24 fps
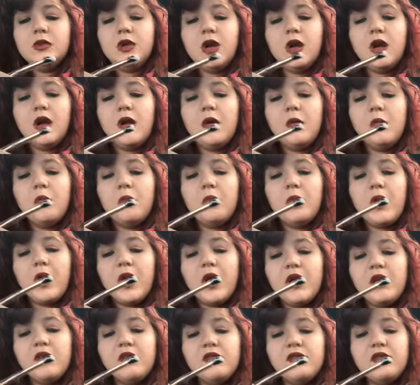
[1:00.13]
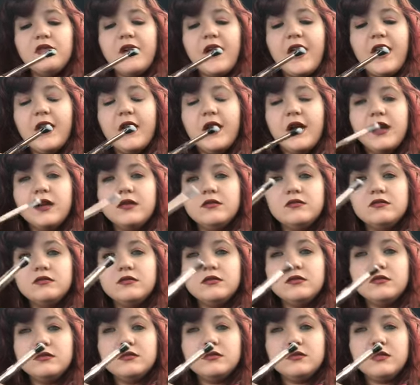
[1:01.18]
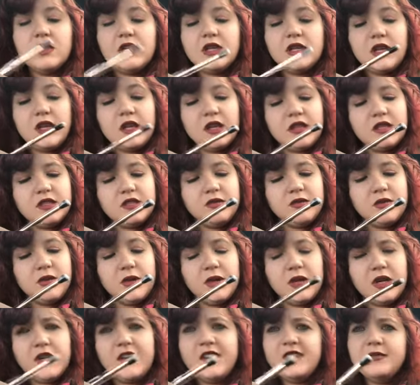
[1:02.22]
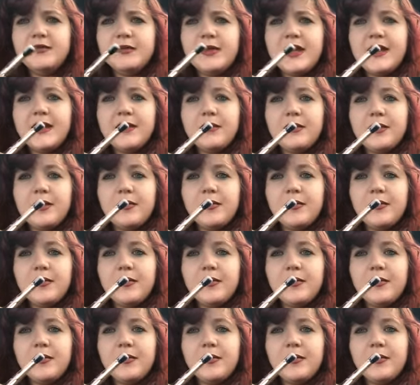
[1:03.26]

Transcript: by Farrah. I think that's a really good makeup